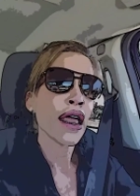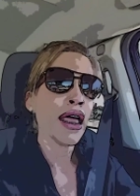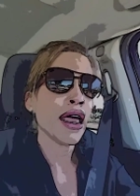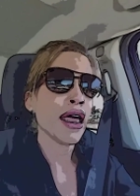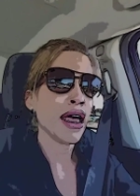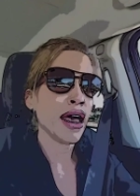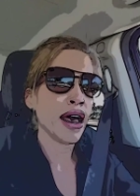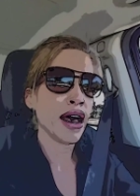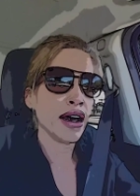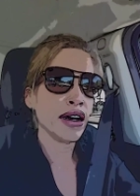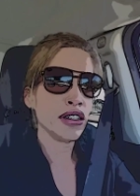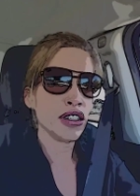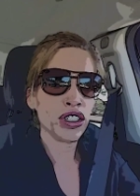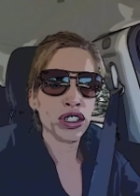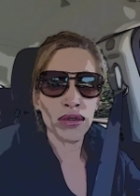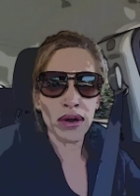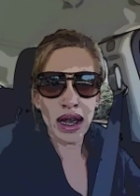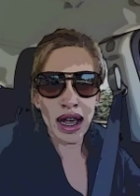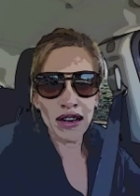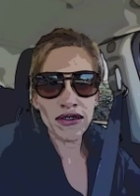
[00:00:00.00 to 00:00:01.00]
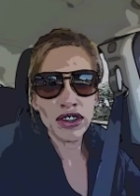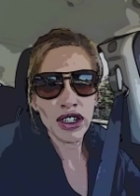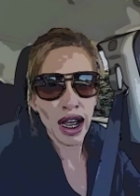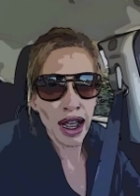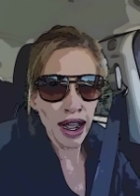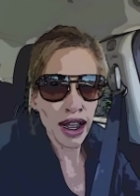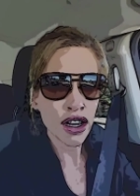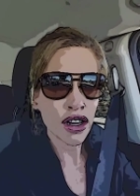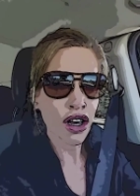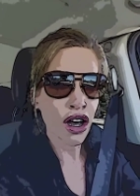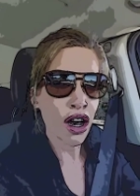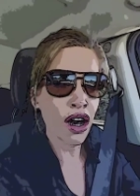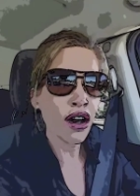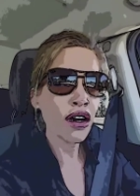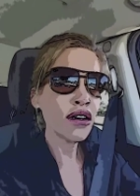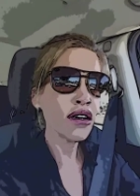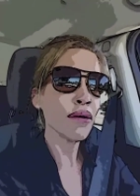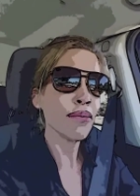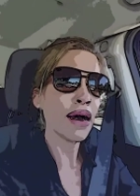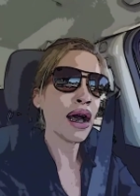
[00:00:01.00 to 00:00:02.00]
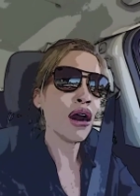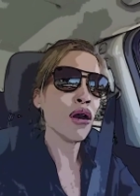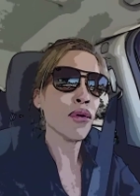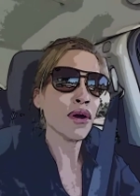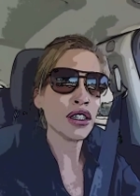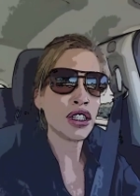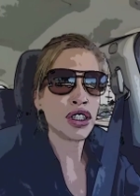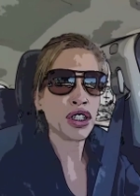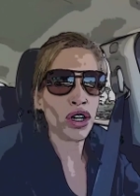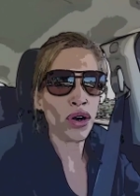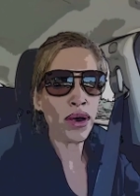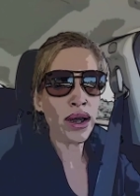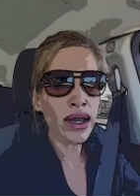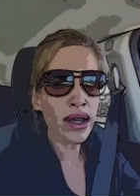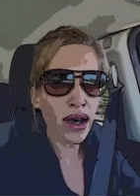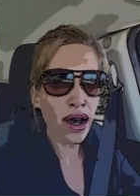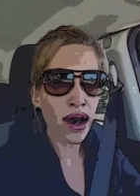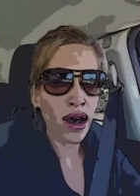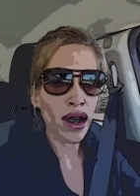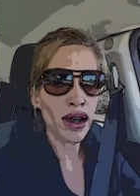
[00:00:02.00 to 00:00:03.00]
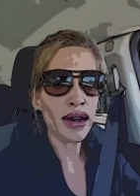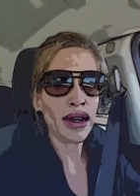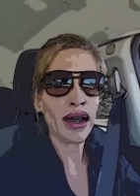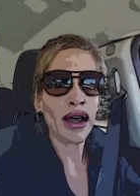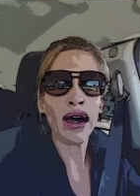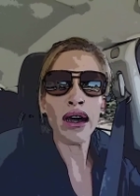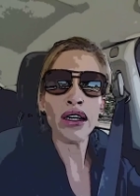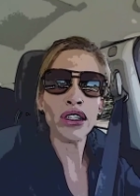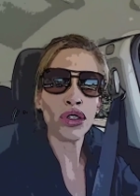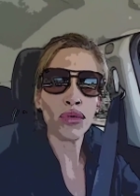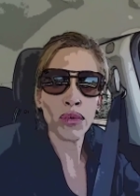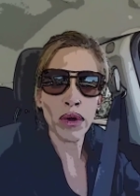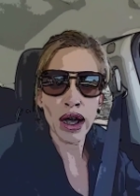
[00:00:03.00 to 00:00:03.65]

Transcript: and you have dialogue about what's going on and